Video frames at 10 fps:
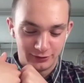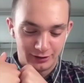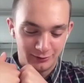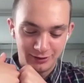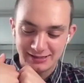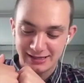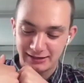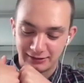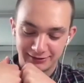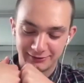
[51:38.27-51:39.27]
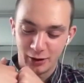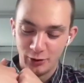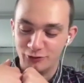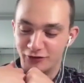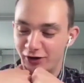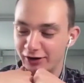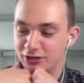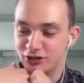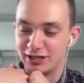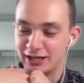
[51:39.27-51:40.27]
I want to say like over
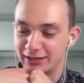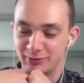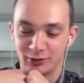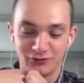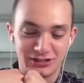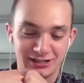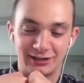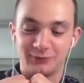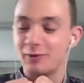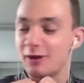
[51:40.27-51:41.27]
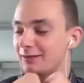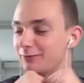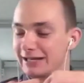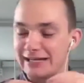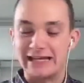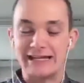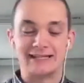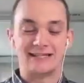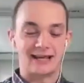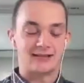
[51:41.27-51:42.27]
hygienic, but obviously like we
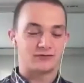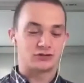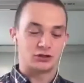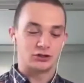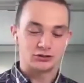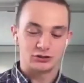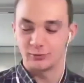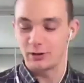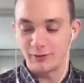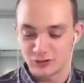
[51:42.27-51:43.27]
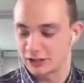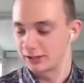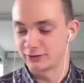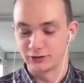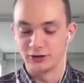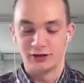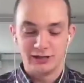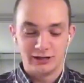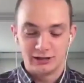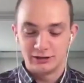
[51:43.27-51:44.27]
needed it to you know, obviously like the
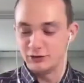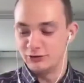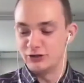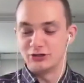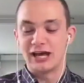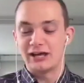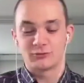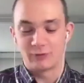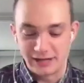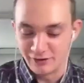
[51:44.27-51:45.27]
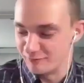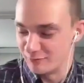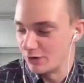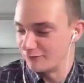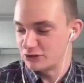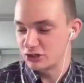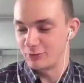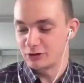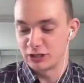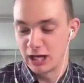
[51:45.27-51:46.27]
death rate of birth is so
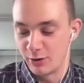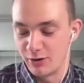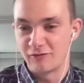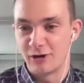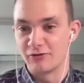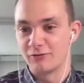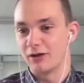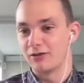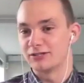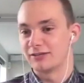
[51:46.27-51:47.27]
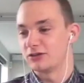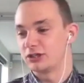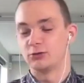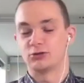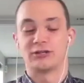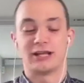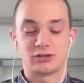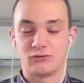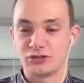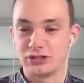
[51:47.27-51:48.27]
much lower for both the mothers and the children, and
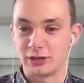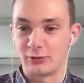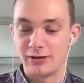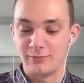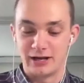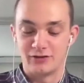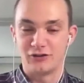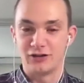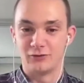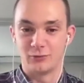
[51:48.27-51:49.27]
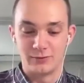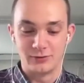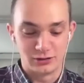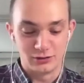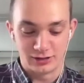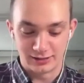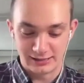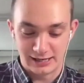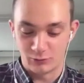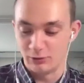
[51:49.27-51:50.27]
that's obviously the great benefit of the way we do things
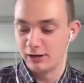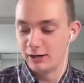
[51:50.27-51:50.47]
now.